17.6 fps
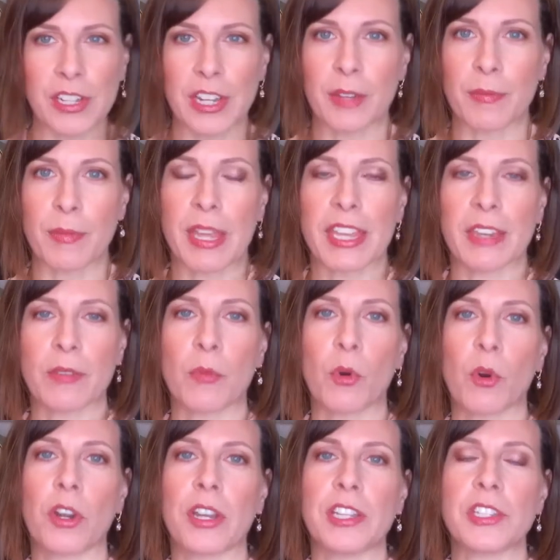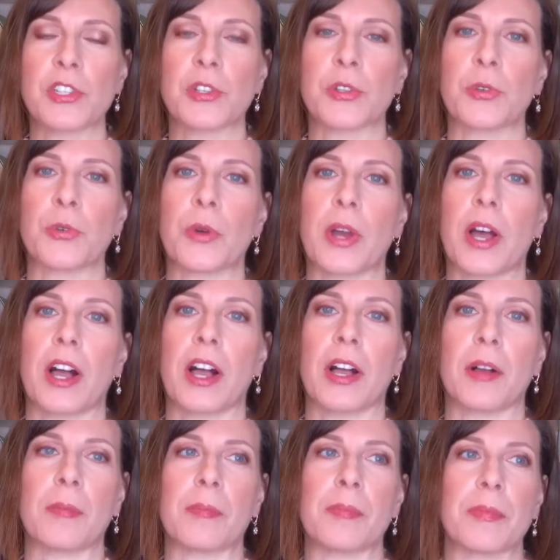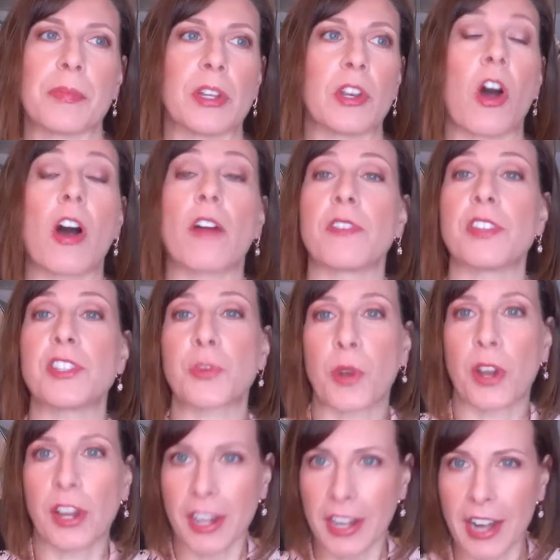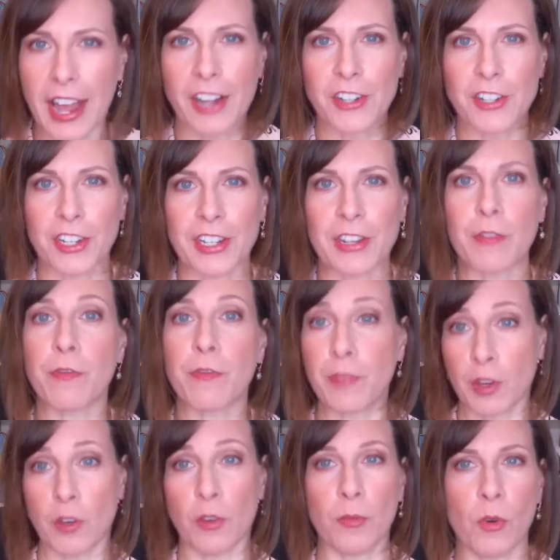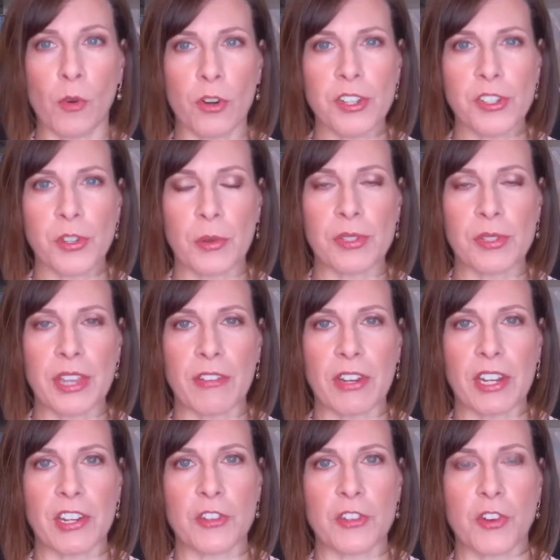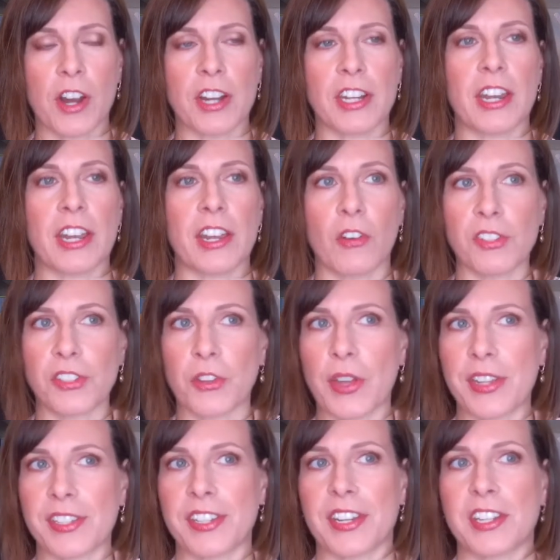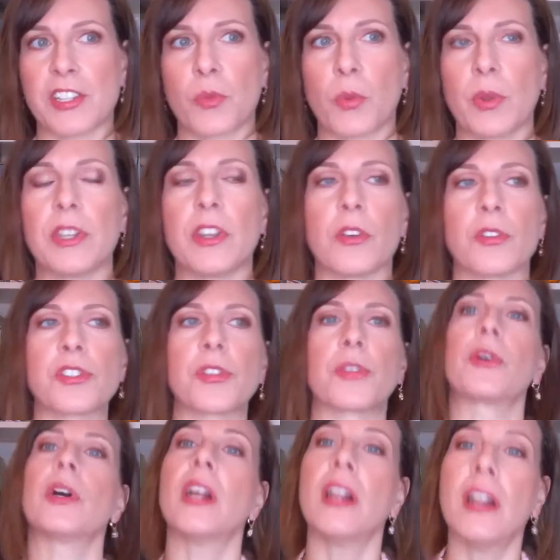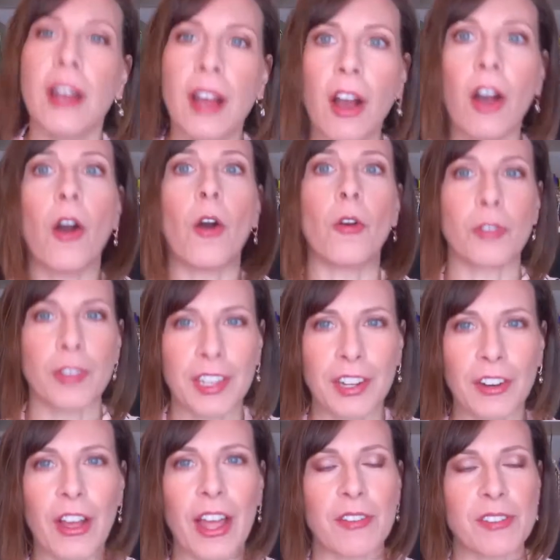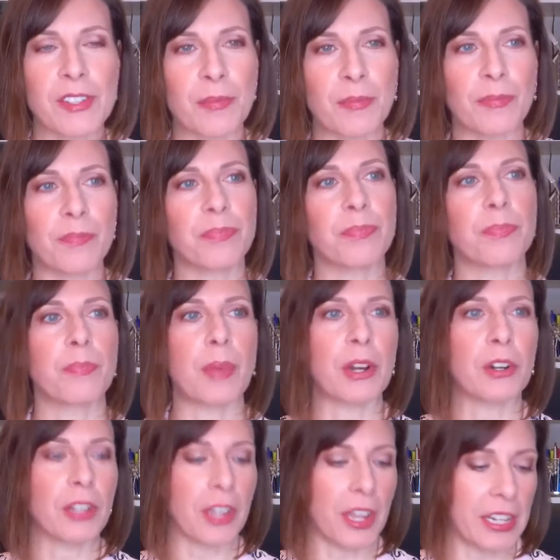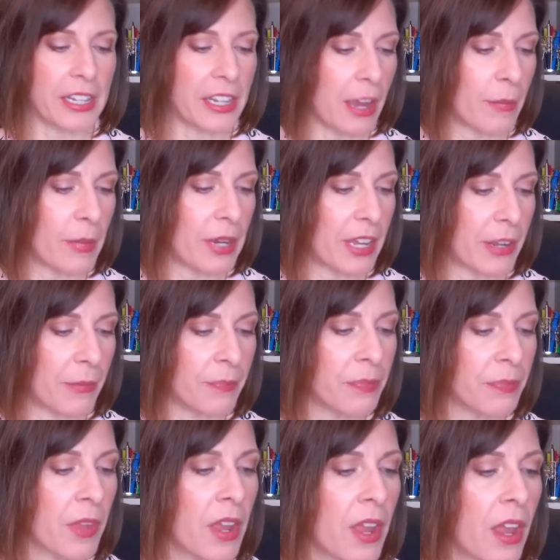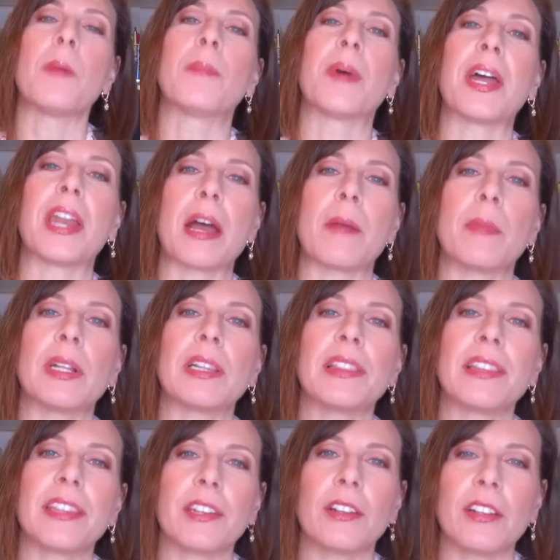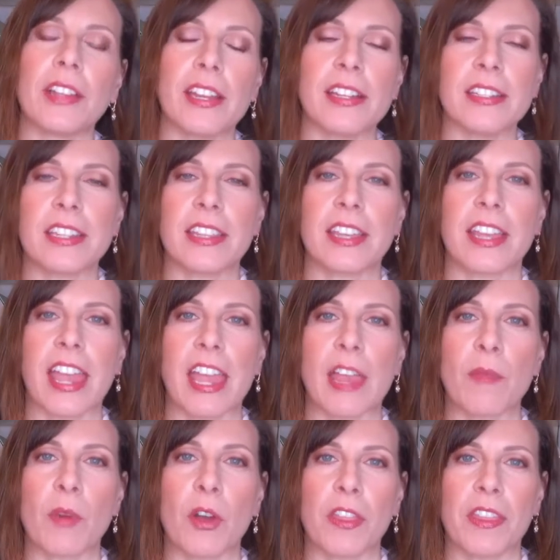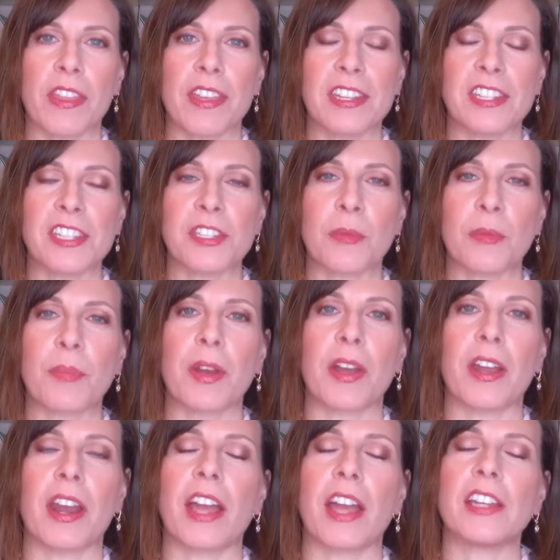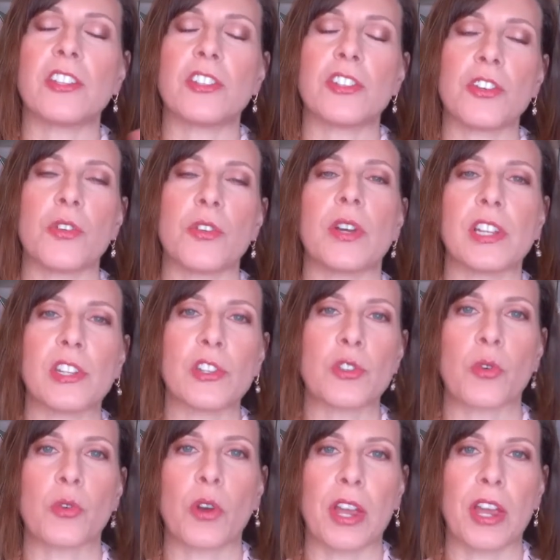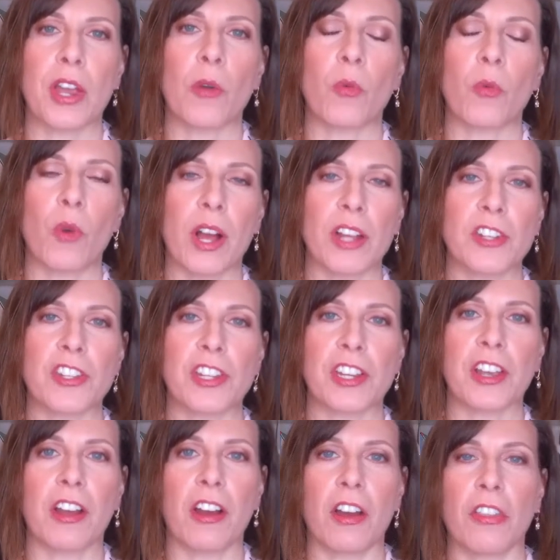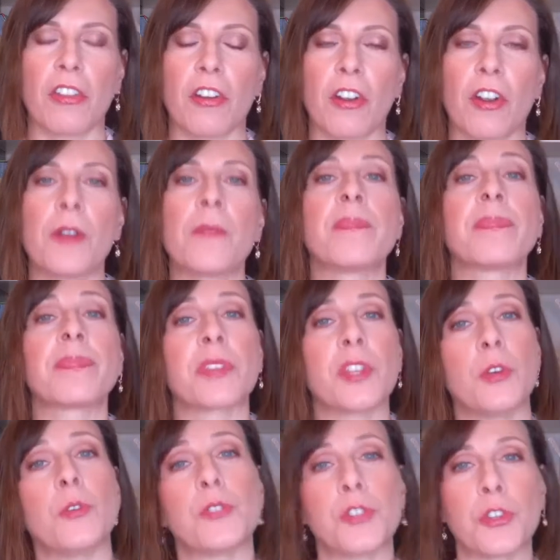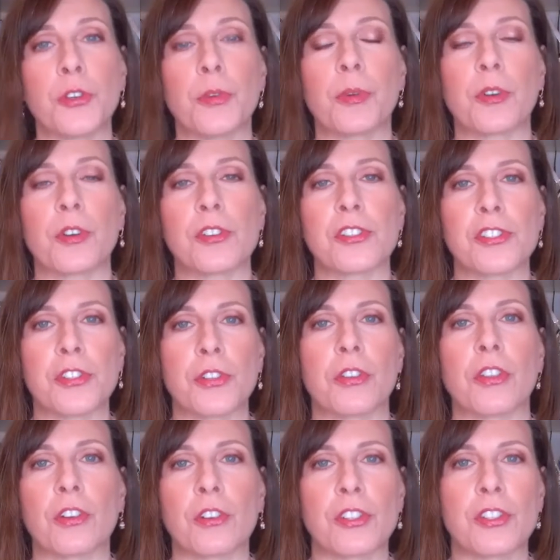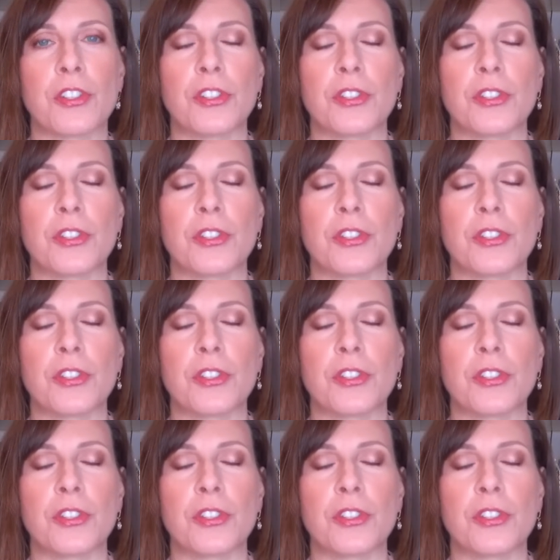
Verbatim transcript: and make it more into um, an office where I can actually film more. So I was giving it a try today. It also has a nice window. So hopefully it'll have some better light coming in. But I'm a little late to the game on this, but I do enjoy watching other YouTubers do their